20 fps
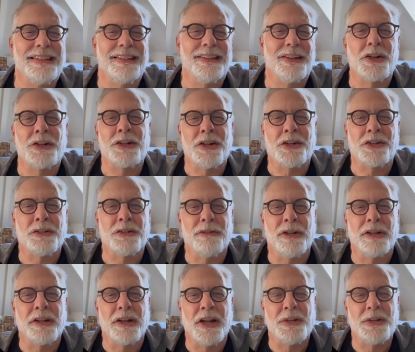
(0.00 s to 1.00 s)
The architecture of
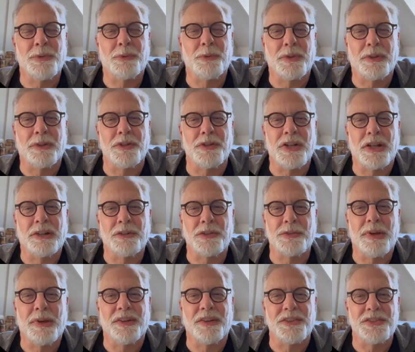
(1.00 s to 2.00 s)
engagement with large language
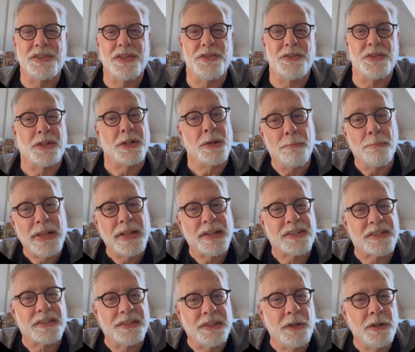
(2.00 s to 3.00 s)
models uses a
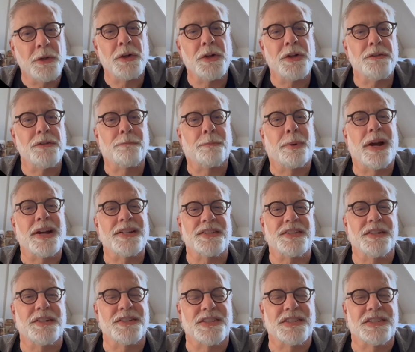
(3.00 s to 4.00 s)
complex iterative
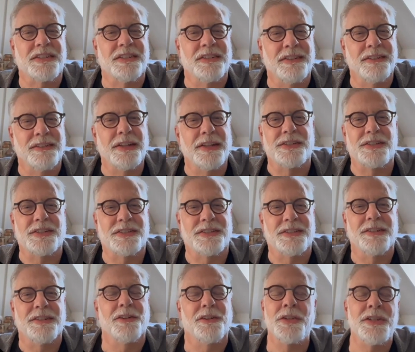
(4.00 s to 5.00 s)
process.
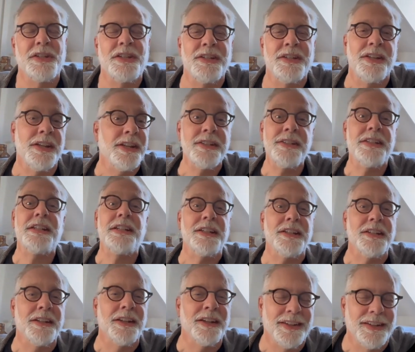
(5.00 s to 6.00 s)
Yes,
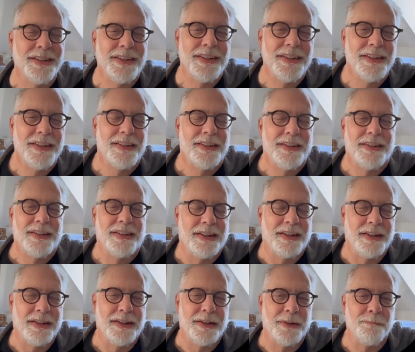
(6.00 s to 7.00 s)
indeed.
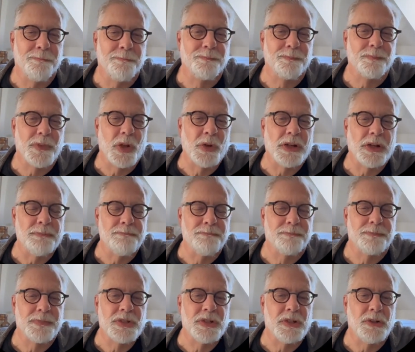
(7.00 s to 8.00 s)
Um, okay,
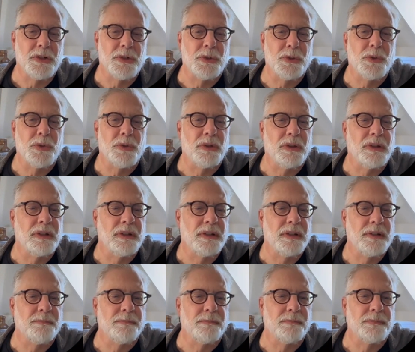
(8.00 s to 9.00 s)
so
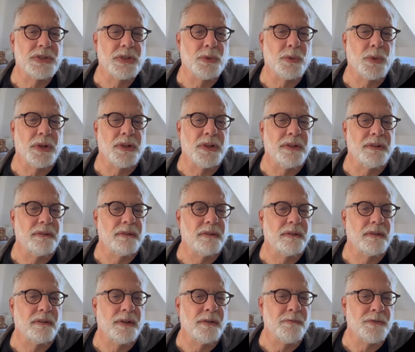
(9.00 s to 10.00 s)
we're going
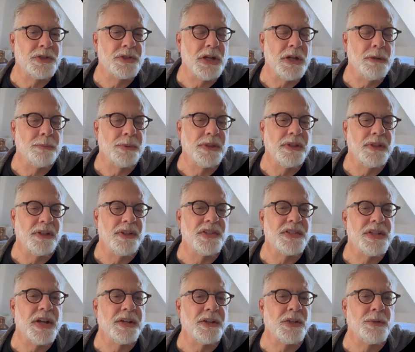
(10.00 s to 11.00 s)
to shape the
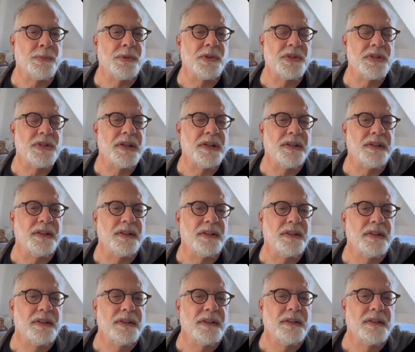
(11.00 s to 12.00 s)
designer's
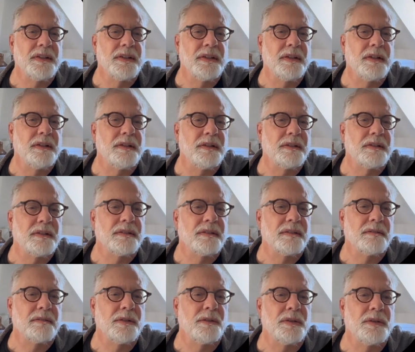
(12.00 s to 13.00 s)
personality. Uh,
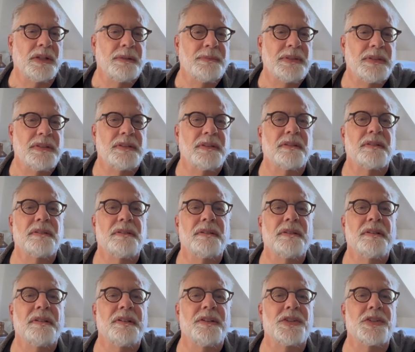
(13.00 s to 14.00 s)
Go llama.
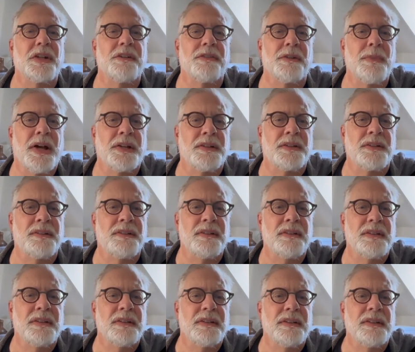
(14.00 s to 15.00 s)
Let's try a model.
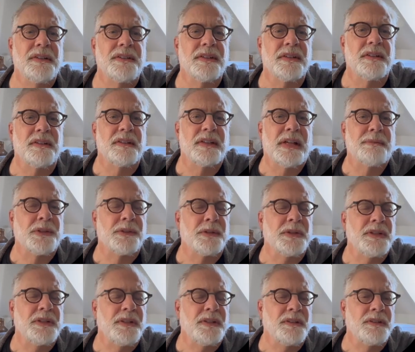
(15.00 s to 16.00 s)
Say llama
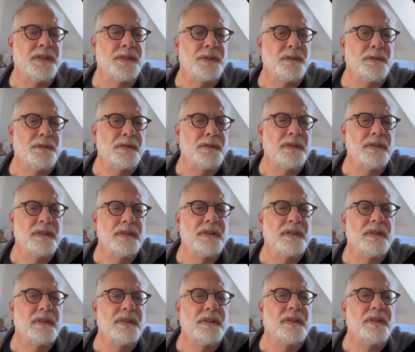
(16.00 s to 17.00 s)
3, 2.
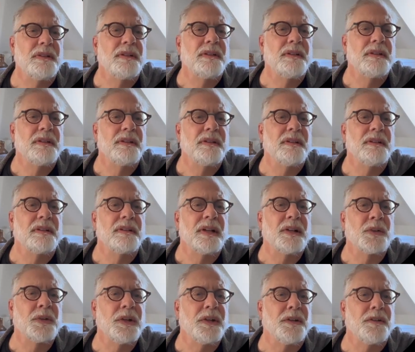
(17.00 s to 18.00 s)
How
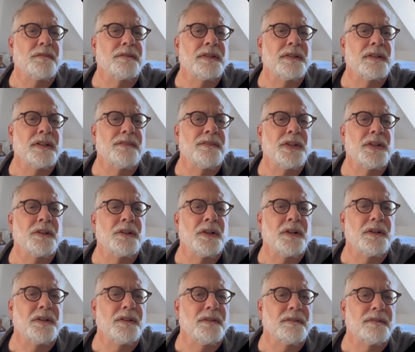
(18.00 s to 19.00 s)
creative? Okay, very
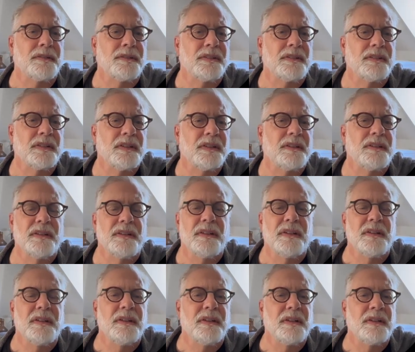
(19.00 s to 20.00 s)
creative. Okay,
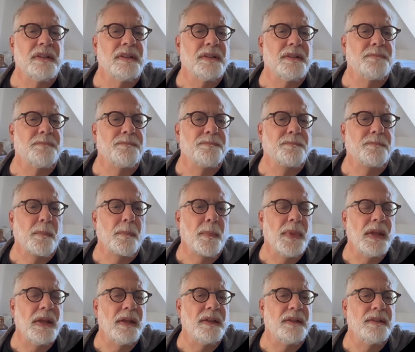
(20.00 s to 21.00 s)
um,
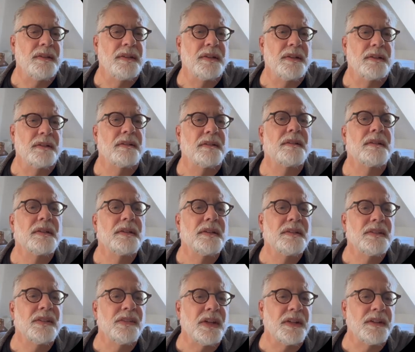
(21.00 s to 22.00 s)
and
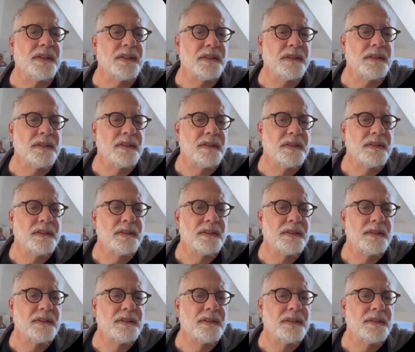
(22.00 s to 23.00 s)
designer
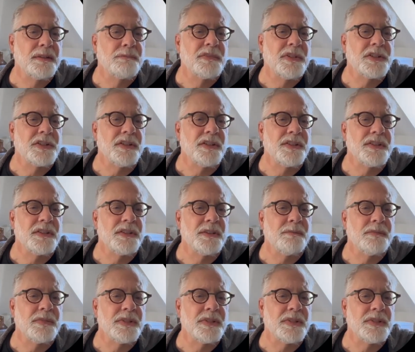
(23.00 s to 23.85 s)
professionalism.